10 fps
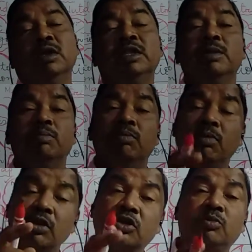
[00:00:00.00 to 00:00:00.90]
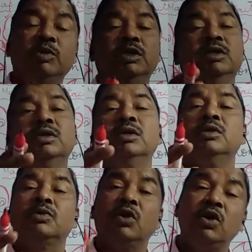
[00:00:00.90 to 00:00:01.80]
they must be
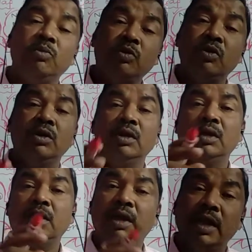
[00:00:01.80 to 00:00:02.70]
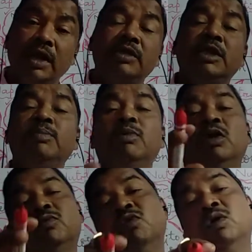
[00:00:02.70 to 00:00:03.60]
soluble and
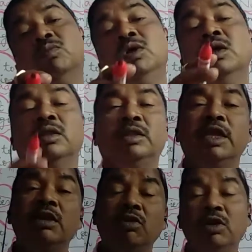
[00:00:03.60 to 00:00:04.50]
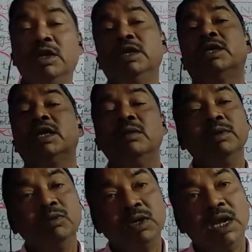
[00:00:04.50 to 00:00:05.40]
simpler form. Then only it can be
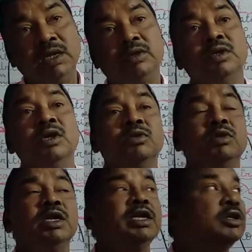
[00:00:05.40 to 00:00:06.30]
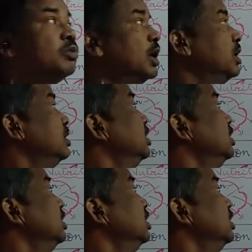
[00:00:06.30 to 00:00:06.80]
utilized. So that is why